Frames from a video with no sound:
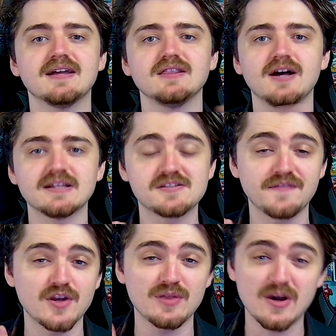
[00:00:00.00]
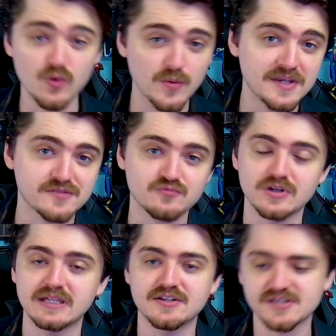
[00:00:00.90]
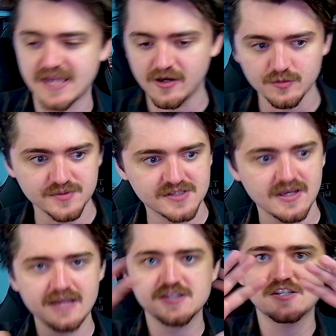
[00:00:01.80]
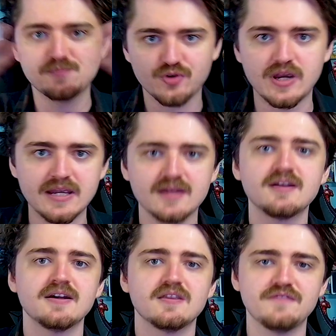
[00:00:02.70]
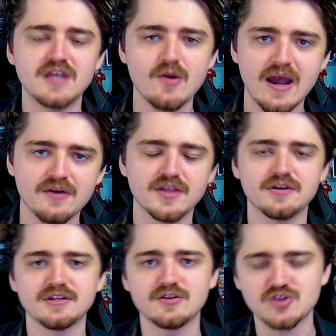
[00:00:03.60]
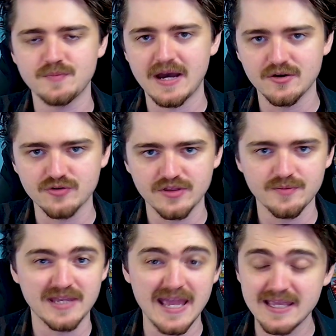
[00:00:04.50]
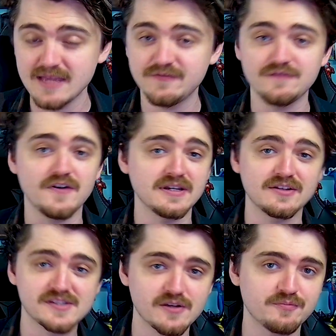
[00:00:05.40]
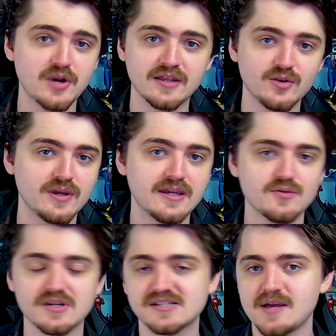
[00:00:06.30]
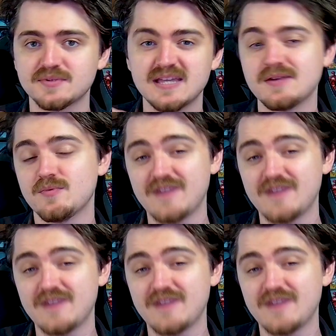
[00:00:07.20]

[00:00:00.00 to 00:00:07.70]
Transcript: and like this video. That always really just helps spring the video out there in the YouTube algorithm. And hey, if you're finding yourself brand new here, you want to stay up to date with